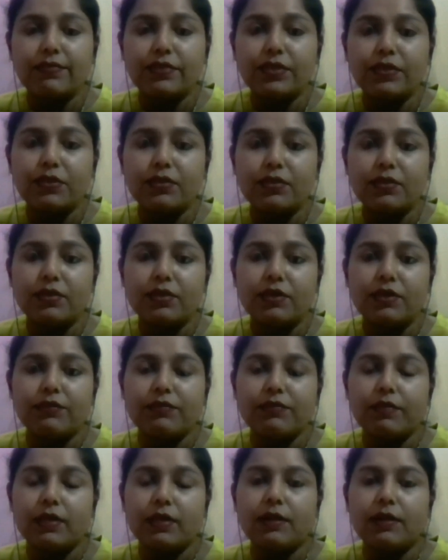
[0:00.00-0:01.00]
use of
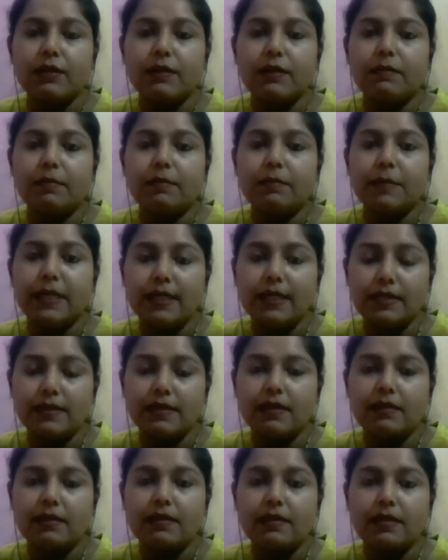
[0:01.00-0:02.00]

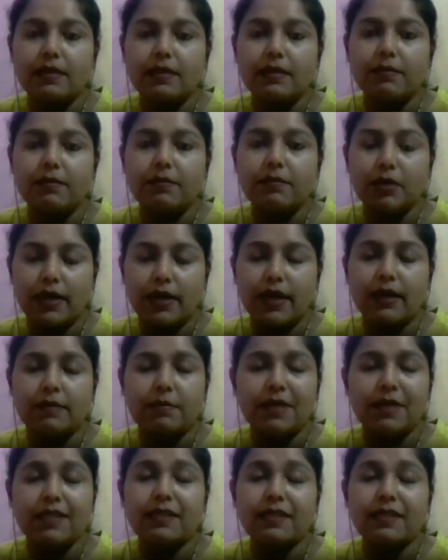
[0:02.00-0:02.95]
medicinal product